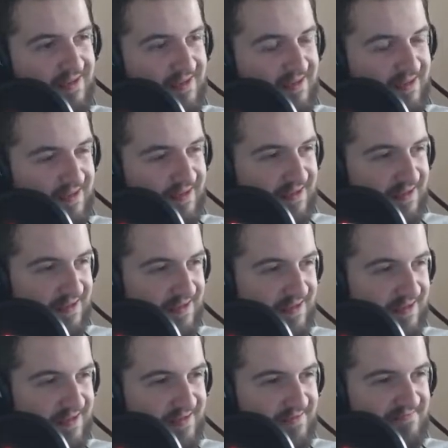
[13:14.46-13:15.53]

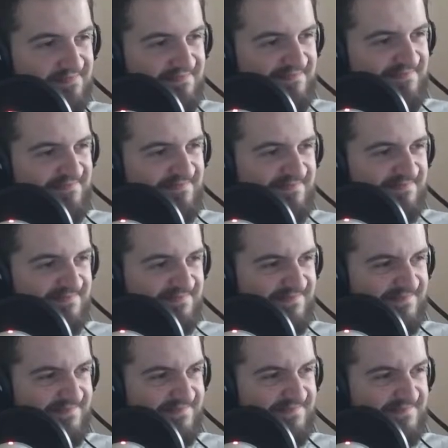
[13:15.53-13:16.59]

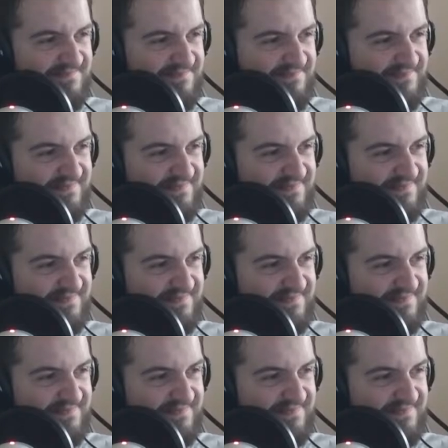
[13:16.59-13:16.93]
Nothing is said.